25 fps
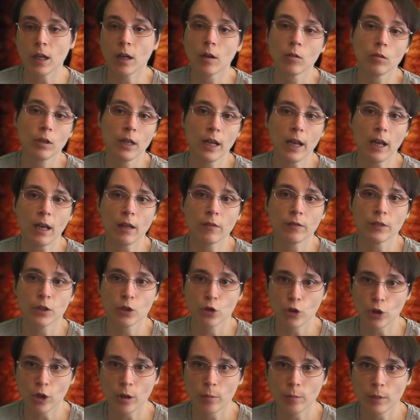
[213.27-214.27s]
I only have
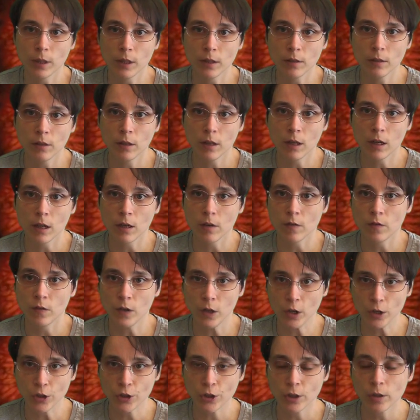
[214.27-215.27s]
the German
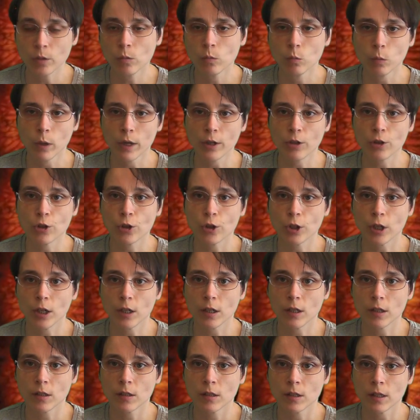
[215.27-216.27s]
version, which
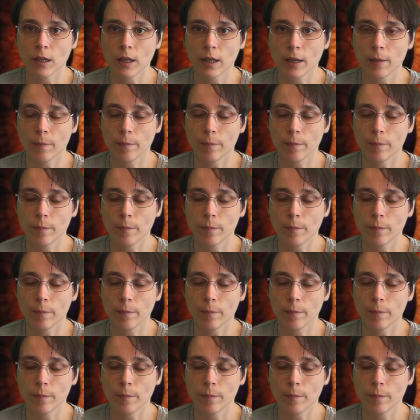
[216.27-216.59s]
is